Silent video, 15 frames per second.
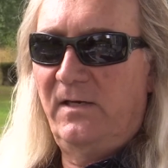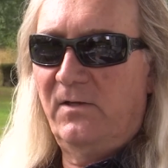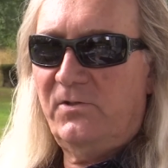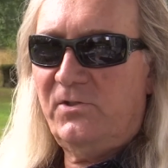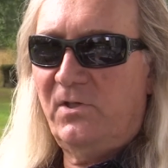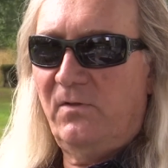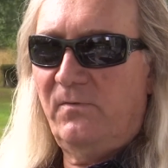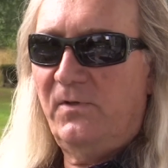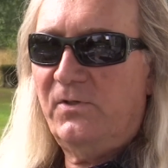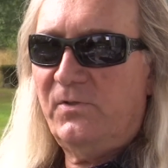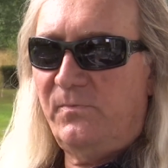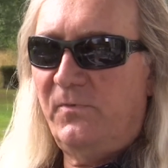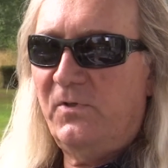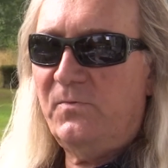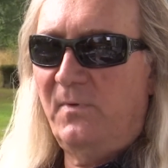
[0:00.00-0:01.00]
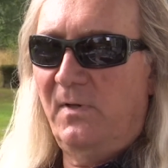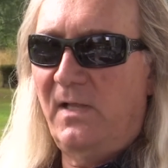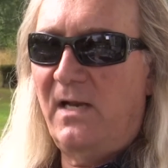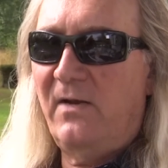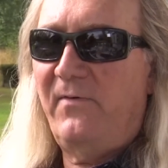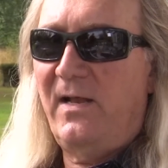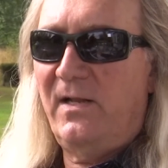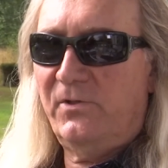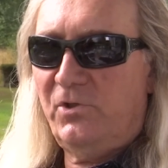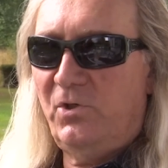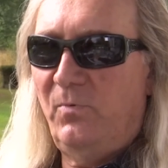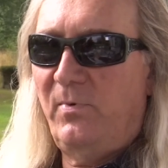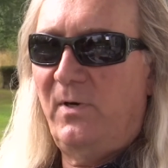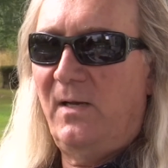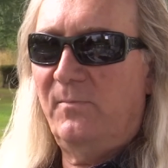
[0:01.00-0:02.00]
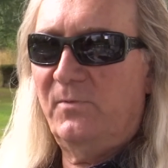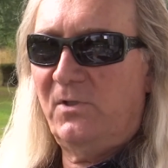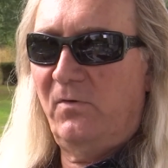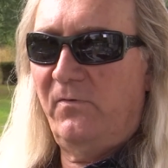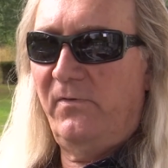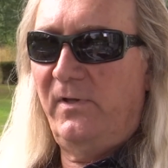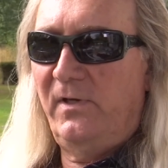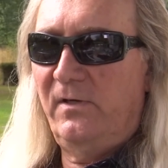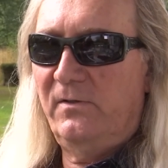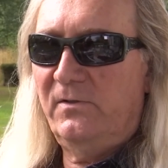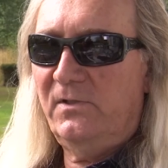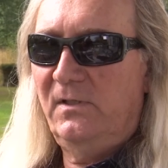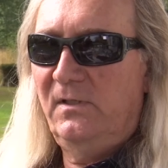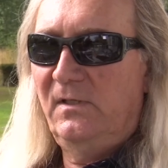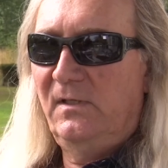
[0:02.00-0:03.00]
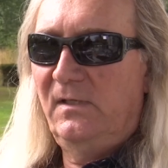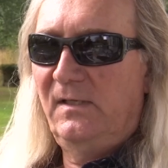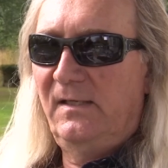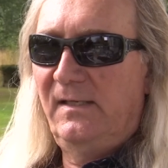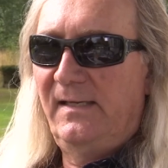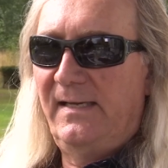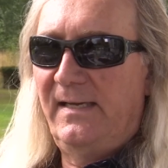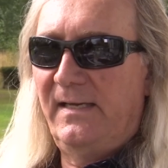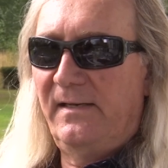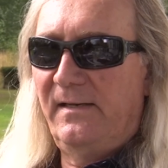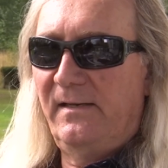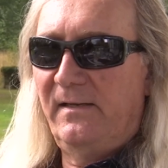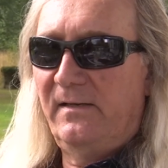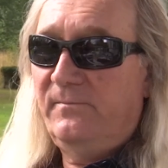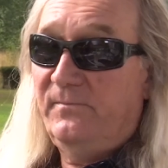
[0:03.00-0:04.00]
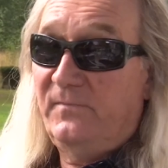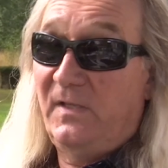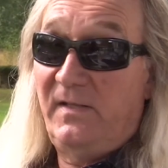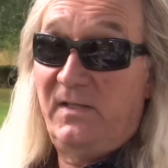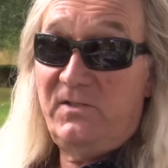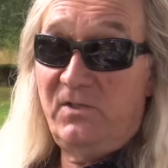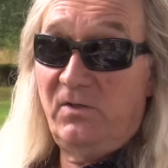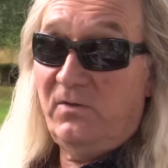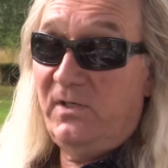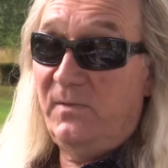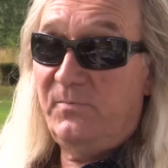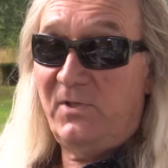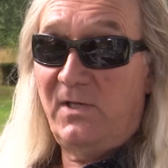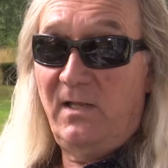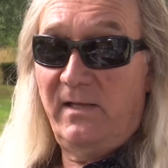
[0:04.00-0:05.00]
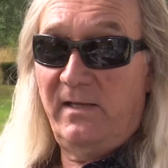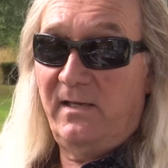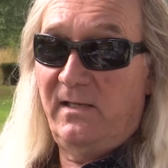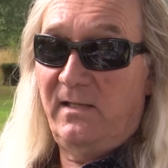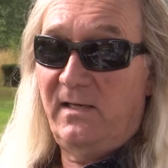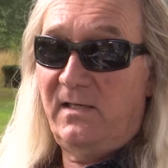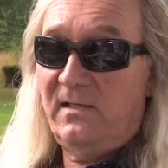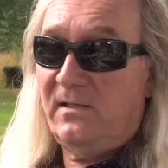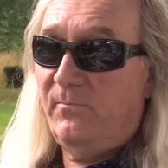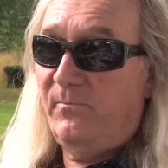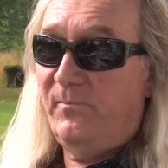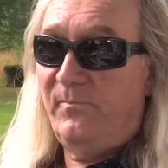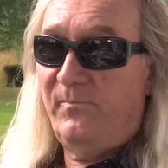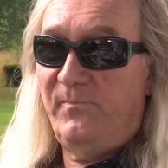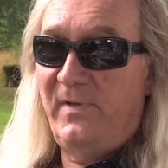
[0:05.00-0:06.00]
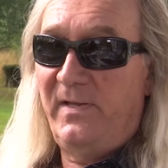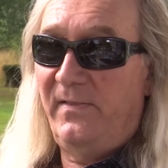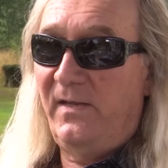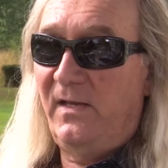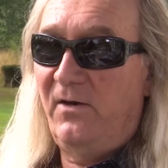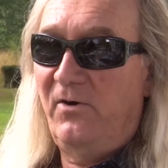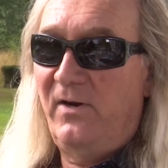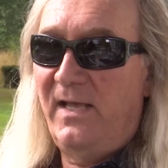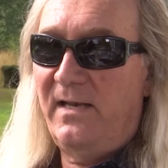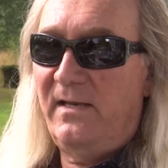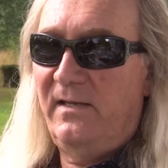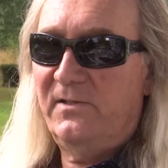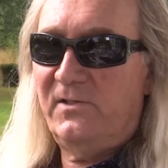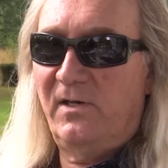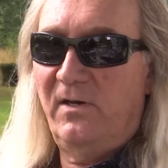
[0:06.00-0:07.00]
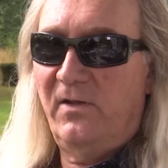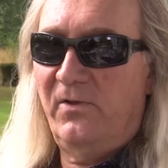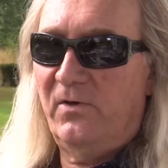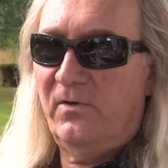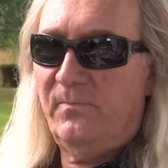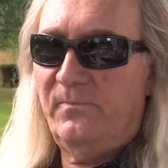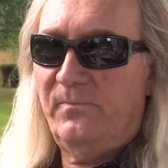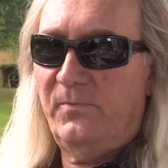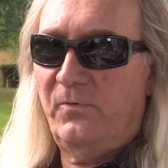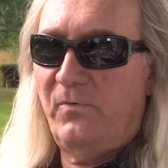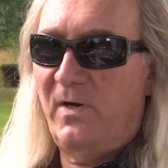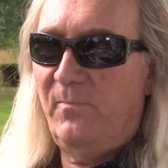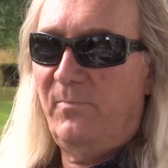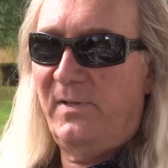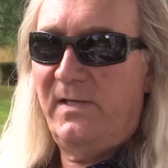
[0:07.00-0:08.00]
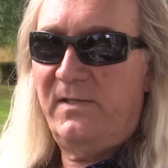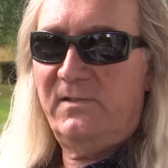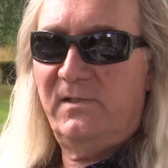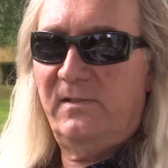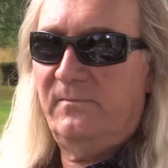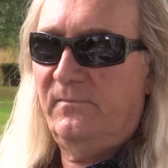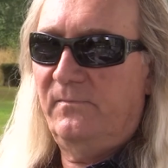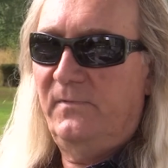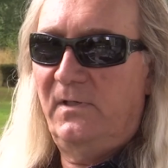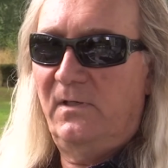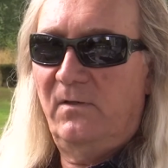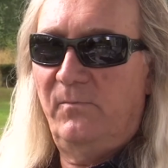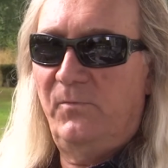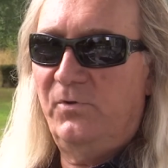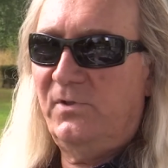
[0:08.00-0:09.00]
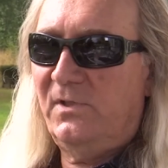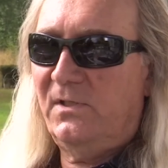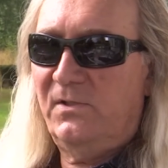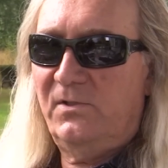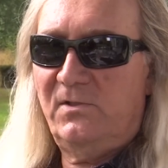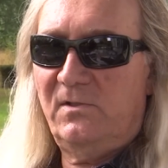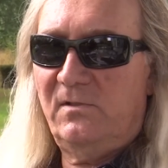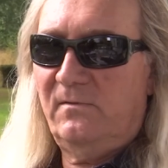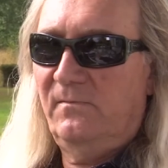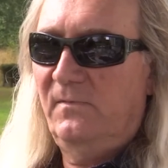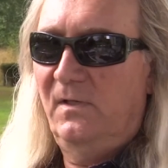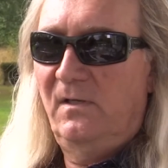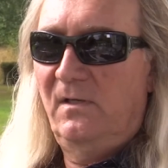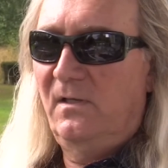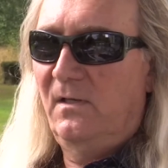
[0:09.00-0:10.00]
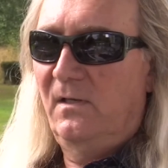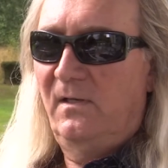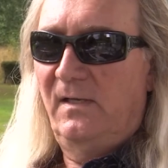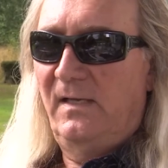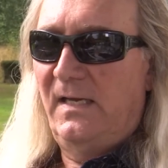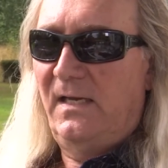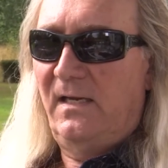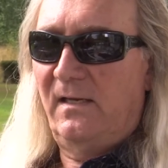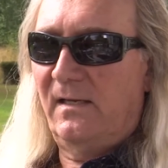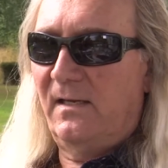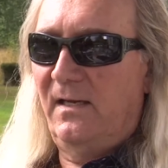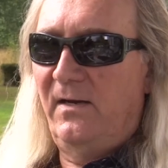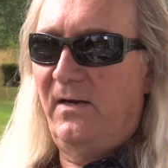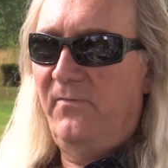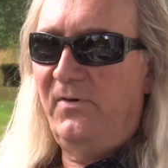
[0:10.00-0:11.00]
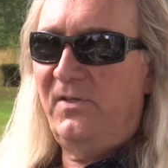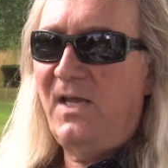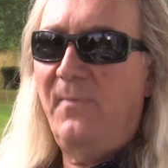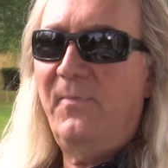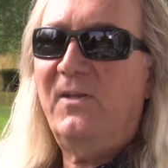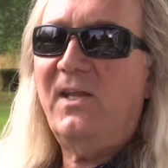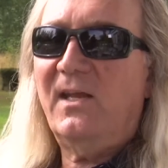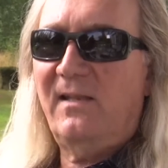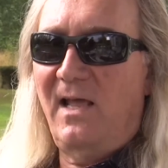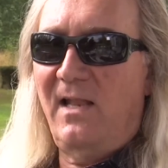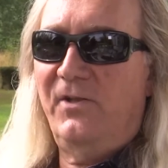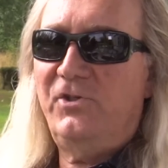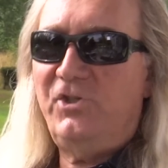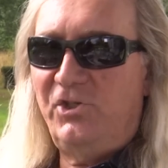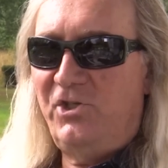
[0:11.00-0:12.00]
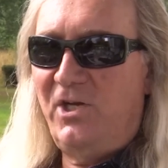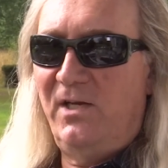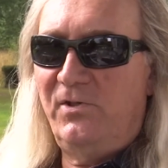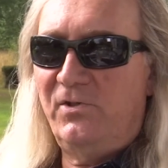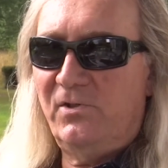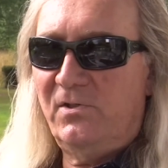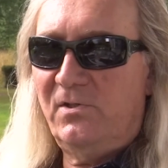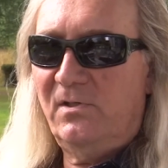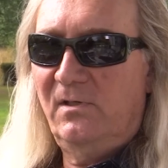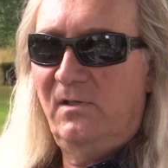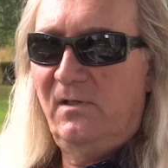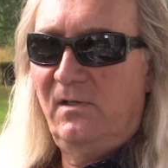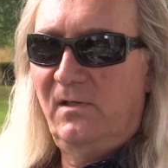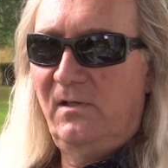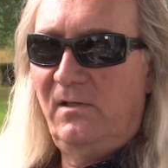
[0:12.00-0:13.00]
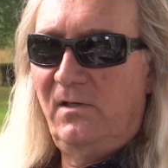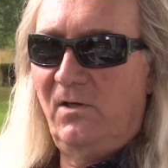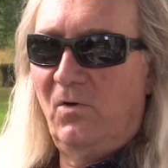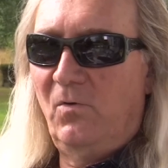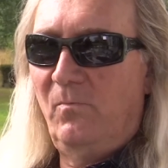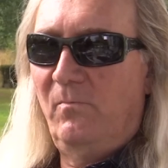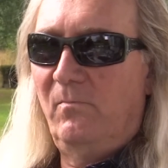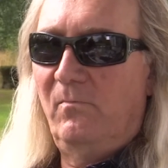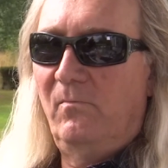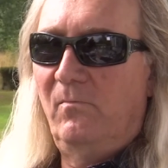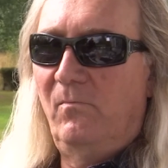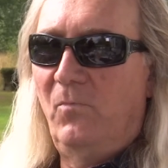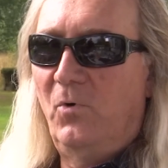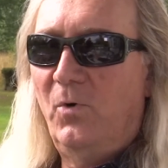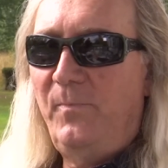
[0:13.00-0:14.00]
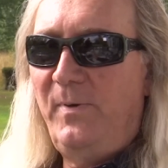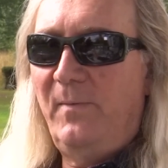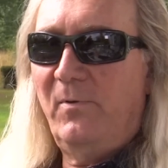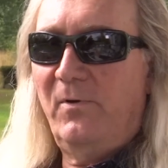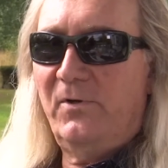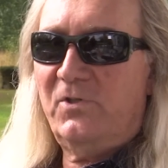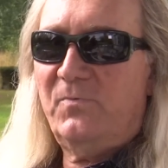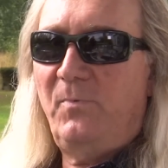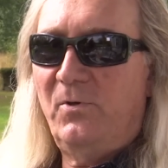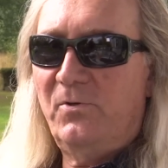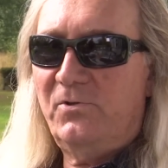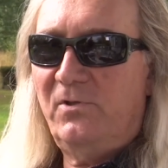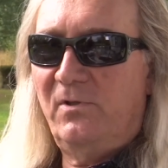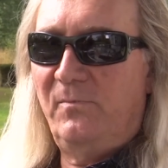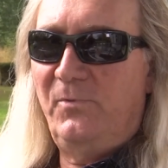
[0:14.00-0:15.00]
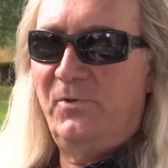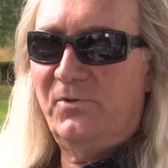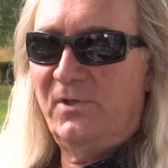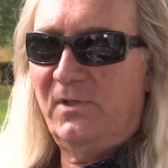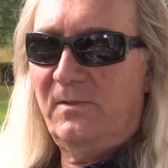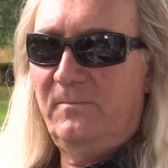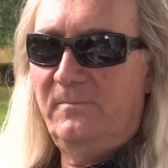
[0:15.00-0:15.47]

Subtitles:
So there's been a lot of Alice Cooper albums over the years, and they still keep selling, and the internet is another great place that music is. Every time the technology changes, more people are exposed to the music.